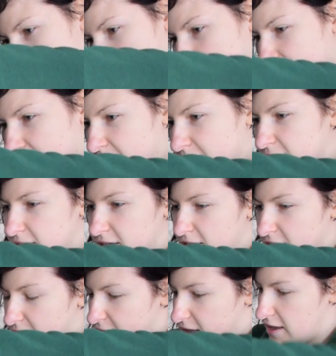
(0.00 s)
Then
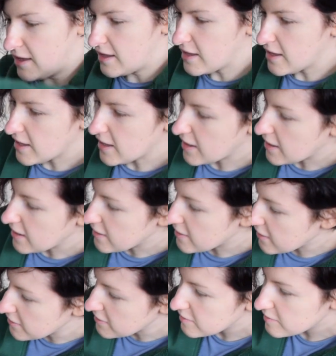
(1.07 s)
get a
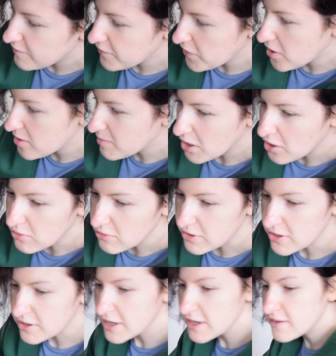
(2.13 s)
nice firm hold
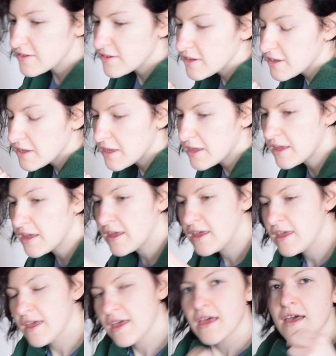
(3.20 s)
on it.
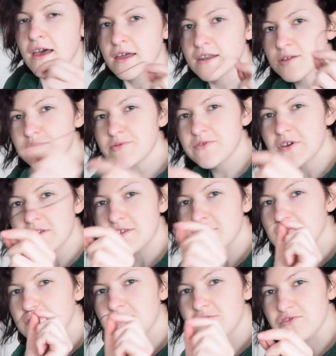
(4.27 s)
And I prefer to
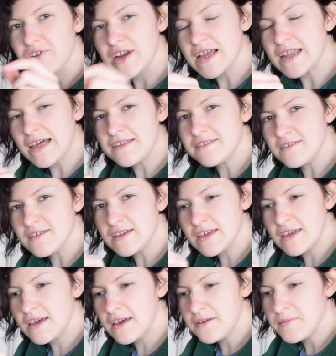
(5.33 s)
use string elastic
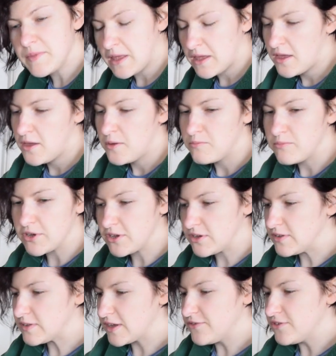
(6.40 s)
here,
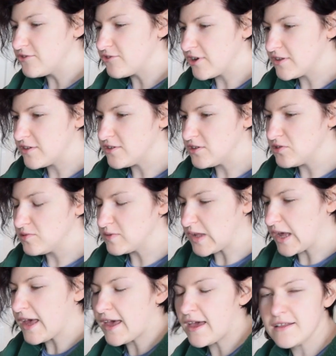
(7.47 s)
because if you try to use
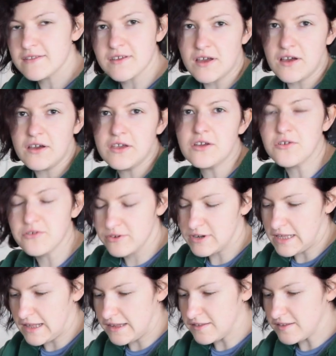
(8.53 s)
a hair tie or an
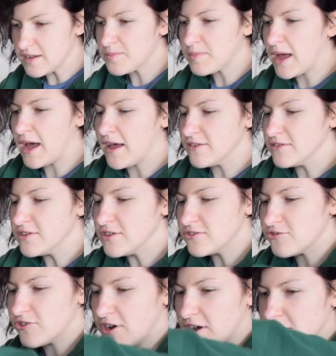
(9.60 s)
elastic band, you're
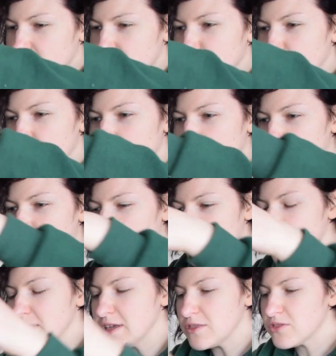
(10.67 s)
trying to pull the
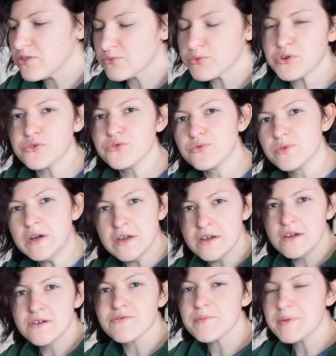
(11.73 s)
pony through
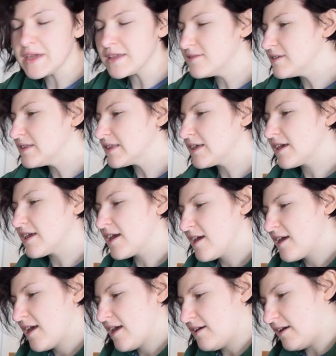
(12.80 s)
repeatedly,
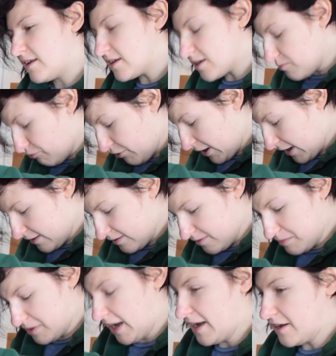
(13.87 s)
and it can bring in some
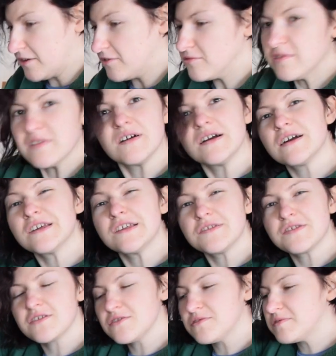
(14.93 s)
tangle. So I
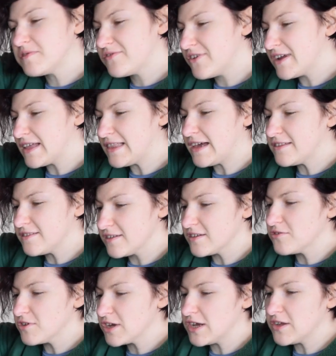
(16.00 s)
either use string elastic
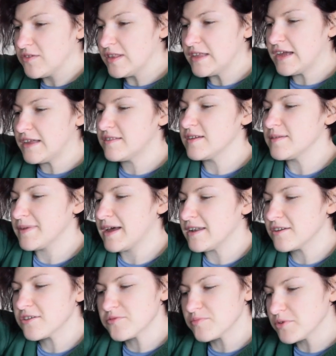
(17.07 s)
or cut an elastic band
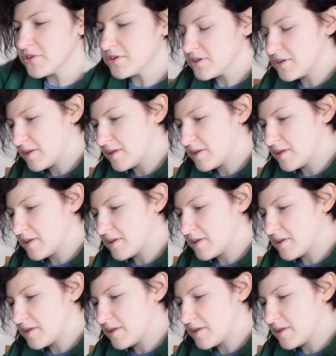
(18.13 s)
open.